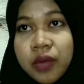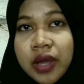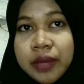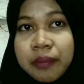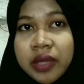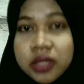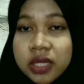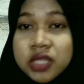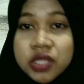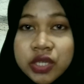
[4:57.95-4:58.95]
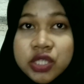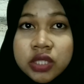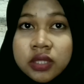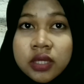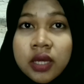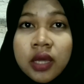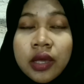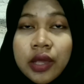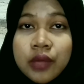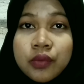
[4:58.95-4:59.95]
by mental section
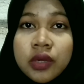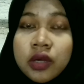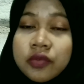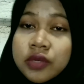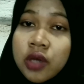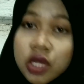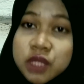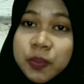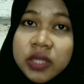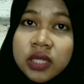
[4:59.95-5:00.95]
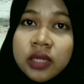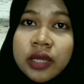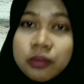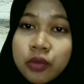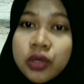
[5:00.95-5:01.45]
in one of the hospital in